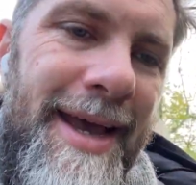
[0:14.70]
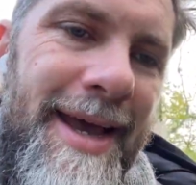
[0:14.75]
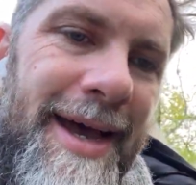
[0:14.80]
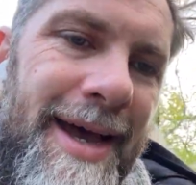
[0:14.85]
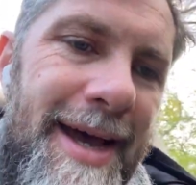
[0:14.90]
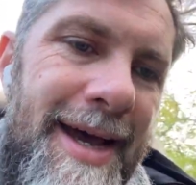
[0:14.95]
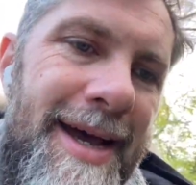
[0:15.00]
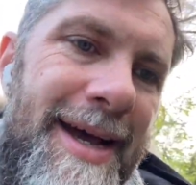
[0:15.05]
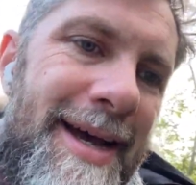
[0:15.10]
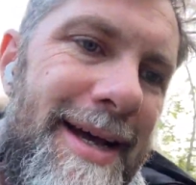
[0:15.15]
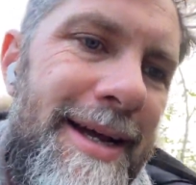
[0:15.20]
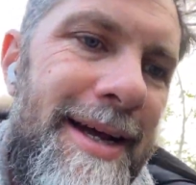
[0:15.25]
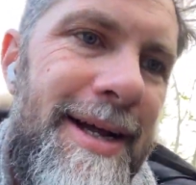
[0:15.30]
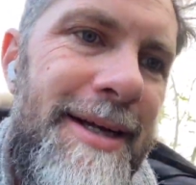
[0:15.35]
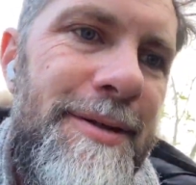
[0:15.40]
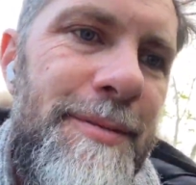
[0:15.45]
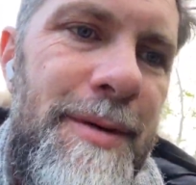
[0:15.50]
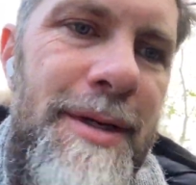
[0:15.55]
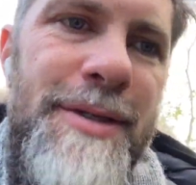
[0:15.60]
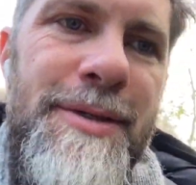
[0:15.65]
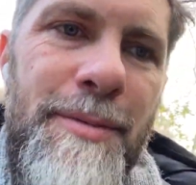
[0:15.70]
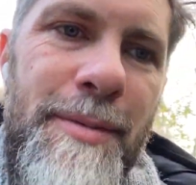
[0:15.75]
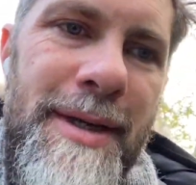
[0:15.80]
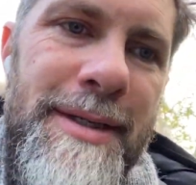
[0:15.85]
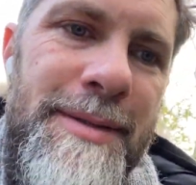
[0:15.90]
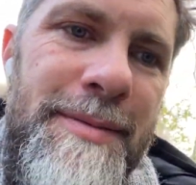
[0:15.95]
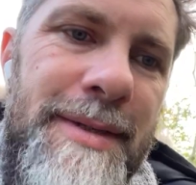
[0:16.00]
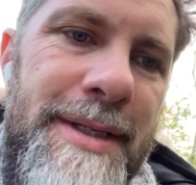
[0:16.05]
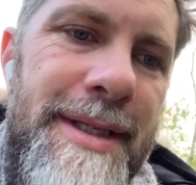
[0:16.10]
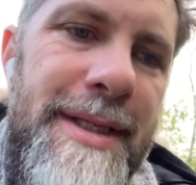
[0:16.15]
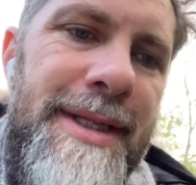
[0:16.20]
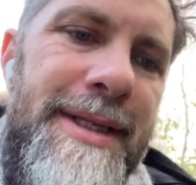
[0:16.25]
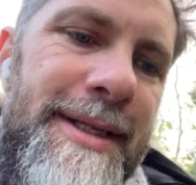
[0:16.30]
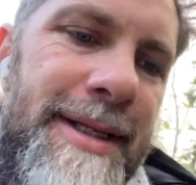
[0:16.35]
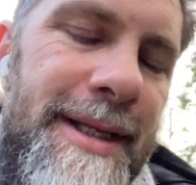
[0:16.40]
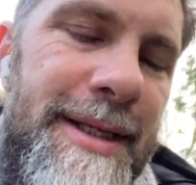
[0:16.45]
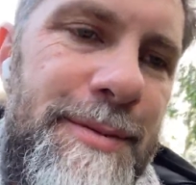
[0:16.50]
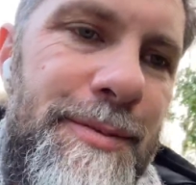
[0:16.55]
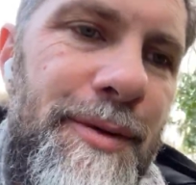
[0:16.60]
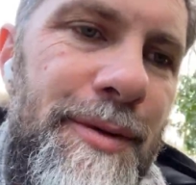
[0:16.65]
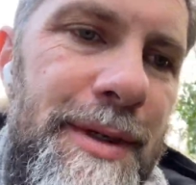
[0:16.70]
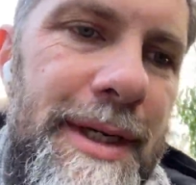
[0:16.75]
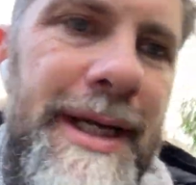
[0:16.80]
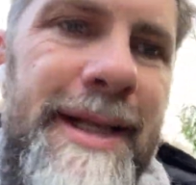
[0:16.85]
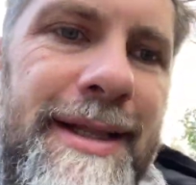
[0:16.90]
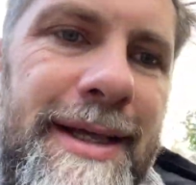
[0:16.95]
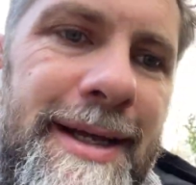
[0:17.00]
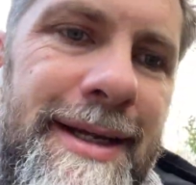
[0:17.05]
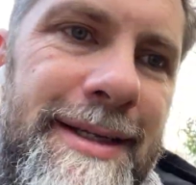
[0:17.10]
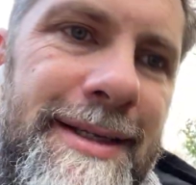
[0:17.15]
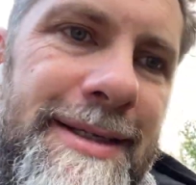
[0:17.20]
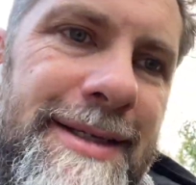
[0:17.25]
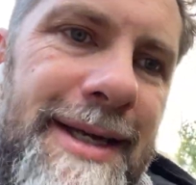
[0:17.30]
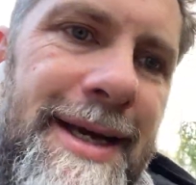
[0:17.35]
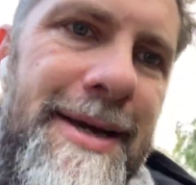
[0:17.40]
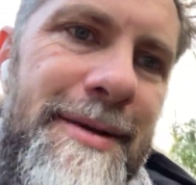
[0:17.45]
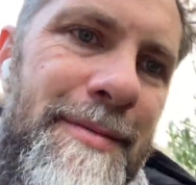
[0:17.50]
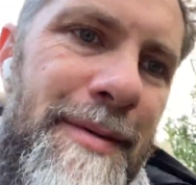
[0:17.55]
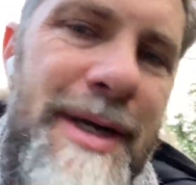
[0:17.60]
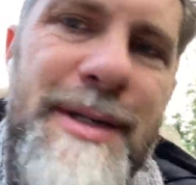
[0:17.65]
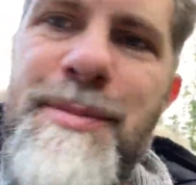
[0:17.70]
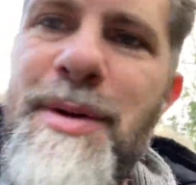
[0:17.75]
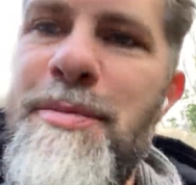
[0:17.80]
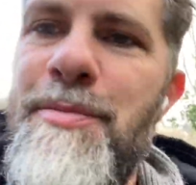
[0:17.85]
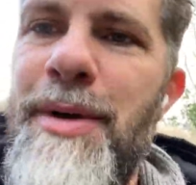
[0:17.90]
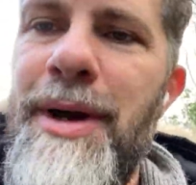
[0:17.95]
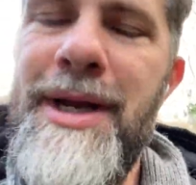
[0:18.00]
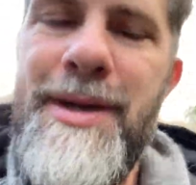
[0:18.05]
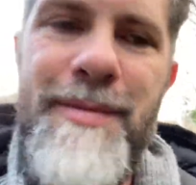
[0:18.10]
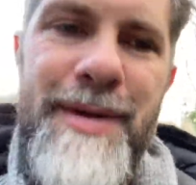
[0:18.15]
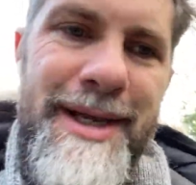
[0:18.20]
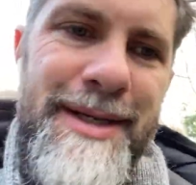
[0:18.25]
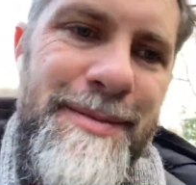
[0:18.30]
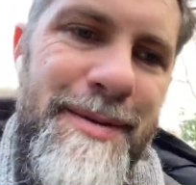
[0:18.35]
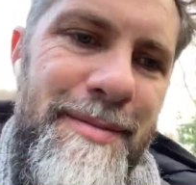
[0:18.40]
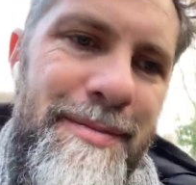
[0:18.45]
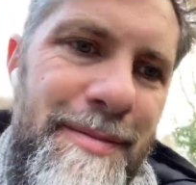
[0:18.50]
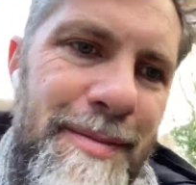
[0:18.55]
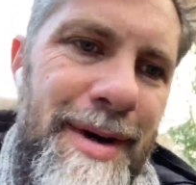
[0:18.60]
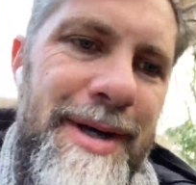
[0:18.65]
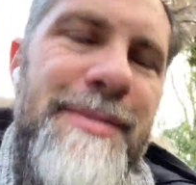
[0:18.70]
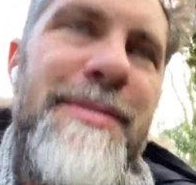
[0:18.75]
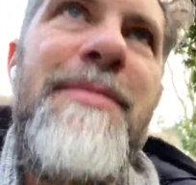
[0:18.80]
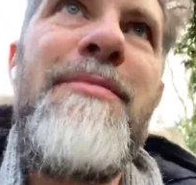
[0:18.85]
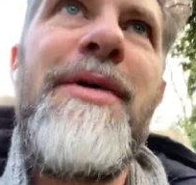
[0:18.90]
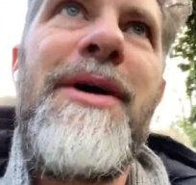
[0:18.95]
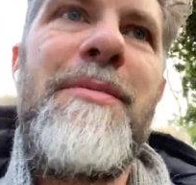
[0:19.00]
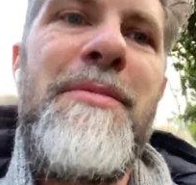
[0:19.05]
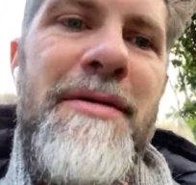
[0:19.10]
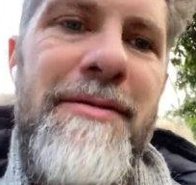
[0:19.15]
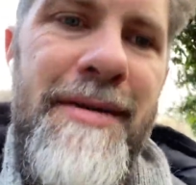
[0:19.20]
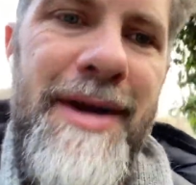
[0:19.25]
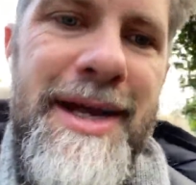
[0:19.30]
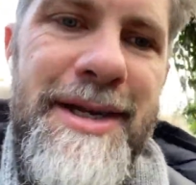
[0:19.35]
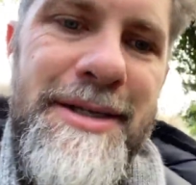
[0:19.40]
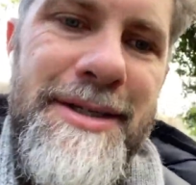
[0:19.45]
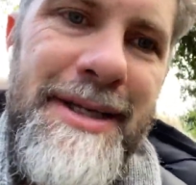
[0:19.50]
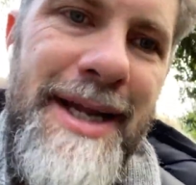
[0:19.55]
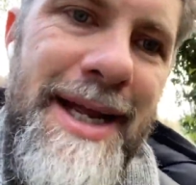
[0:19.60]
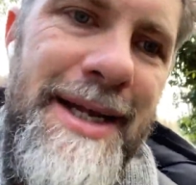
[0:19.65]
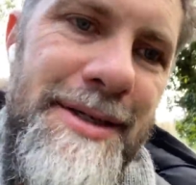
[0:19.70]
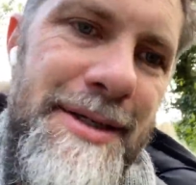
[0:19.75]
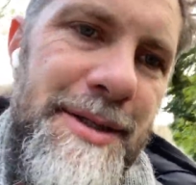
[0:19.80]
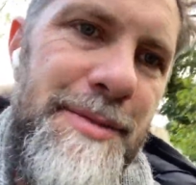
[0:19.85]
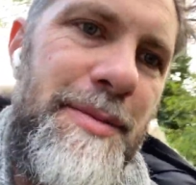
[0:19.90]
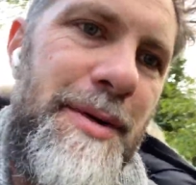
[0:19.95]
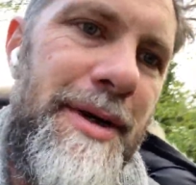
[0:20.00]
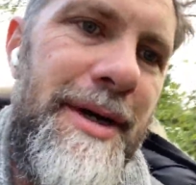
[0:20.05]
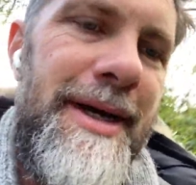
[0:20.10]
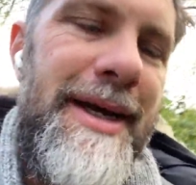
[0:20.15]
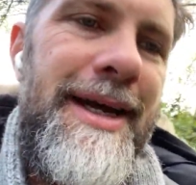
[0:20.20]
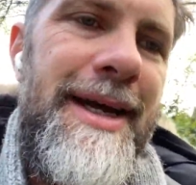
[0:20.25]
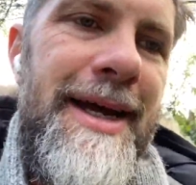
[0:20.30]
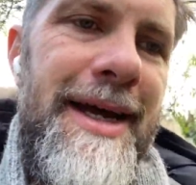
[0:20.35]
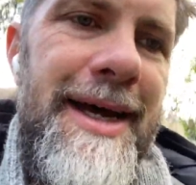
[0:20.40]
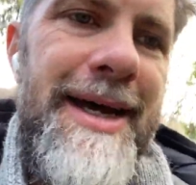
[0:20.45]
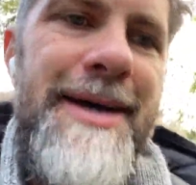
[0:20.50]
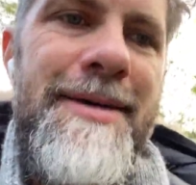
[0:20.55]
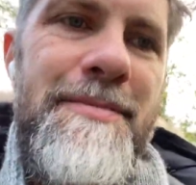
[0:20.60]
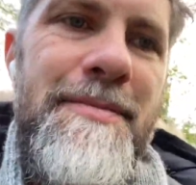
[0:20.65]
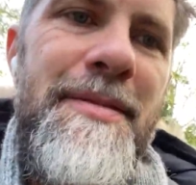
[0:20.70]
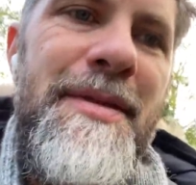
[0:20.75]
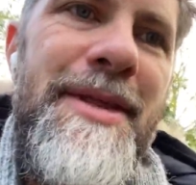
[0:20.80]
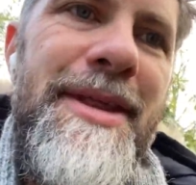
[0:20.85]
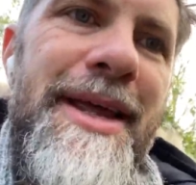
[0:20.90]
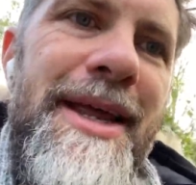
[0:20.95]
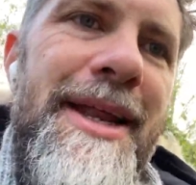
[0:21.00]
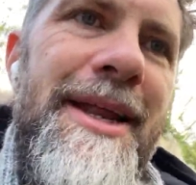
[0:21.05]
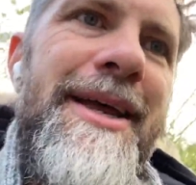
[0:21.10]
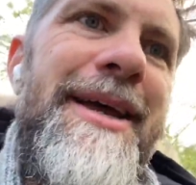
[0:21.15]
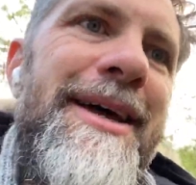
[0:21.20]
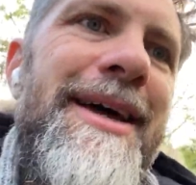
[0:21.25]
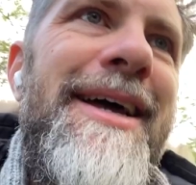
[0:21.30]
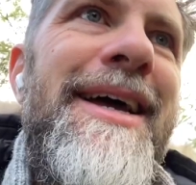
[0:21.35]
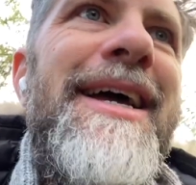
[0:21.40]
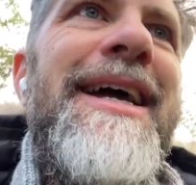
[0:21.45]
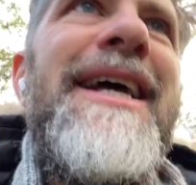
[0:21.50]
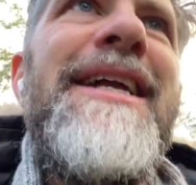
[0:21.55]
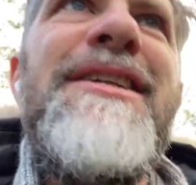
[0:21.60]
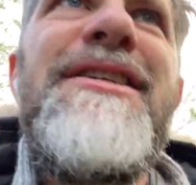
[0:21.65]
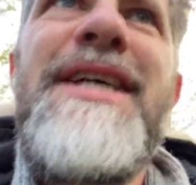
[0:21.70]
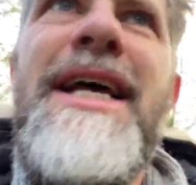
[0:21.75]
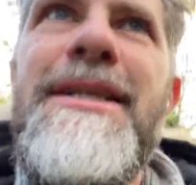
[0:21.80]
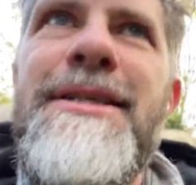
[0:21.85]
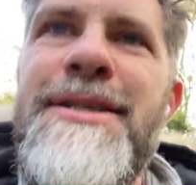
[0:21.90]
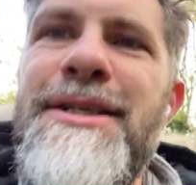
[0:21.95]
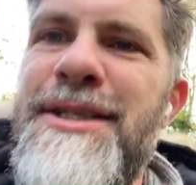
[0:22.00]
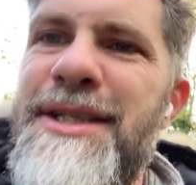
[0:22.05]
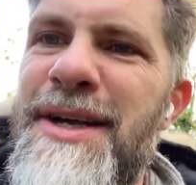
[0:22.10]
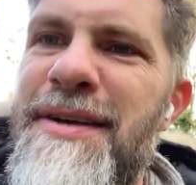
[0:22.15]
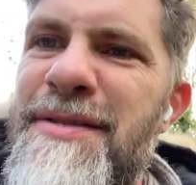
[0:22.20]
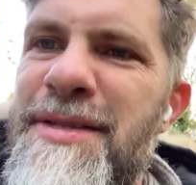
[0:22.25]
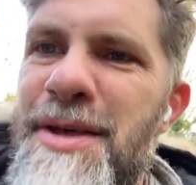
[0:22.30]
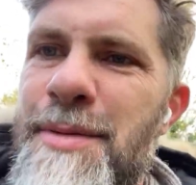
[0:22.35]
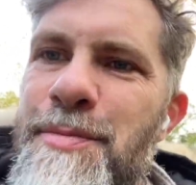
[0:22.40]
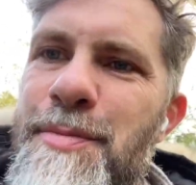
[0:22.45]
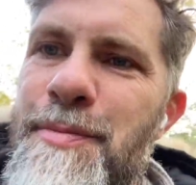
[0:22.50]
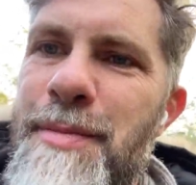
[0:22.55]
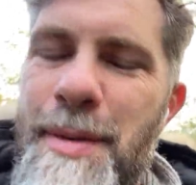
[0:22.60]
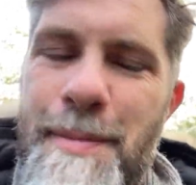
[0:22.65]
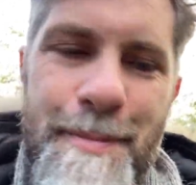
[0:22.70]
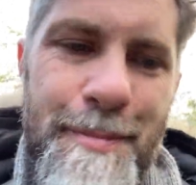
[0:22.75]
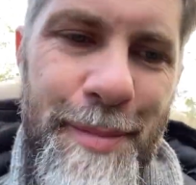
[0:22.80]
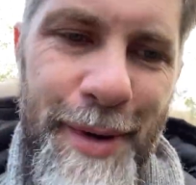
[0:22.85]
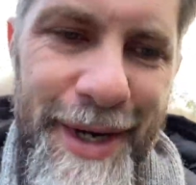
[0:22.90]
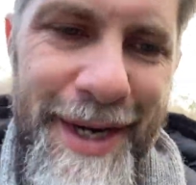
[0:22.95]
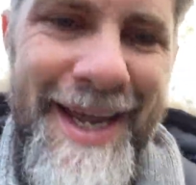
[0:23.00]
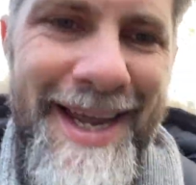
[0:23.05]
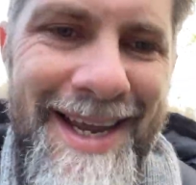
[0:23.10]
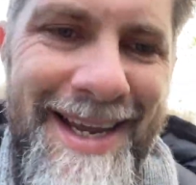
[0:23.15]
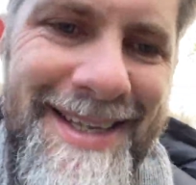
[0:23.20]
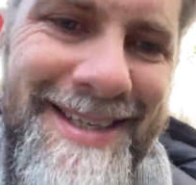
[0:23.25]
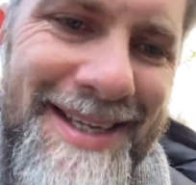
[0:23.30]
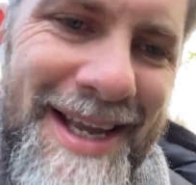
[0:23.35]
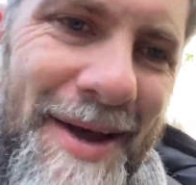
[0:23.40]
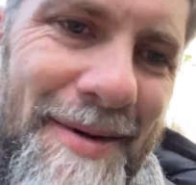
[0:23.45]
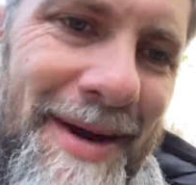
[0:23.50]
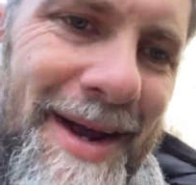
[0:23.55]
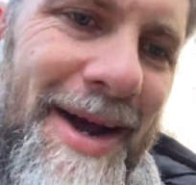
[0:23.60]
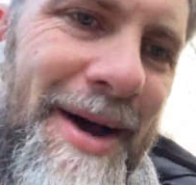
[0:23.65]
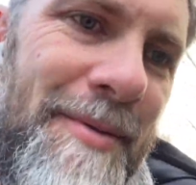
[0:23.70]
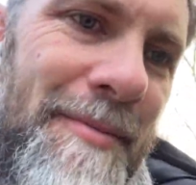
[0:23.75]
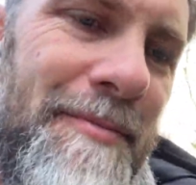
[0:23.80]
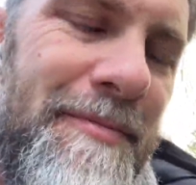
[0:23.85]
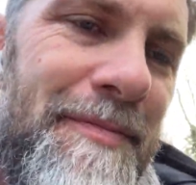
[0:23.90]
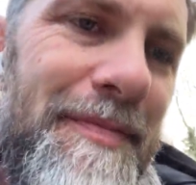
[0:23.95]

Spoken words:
I just wanted to talk about something this morning that, well, it's been bugging me. It's been bugging me for ages, but the intensity of the bugging is going up.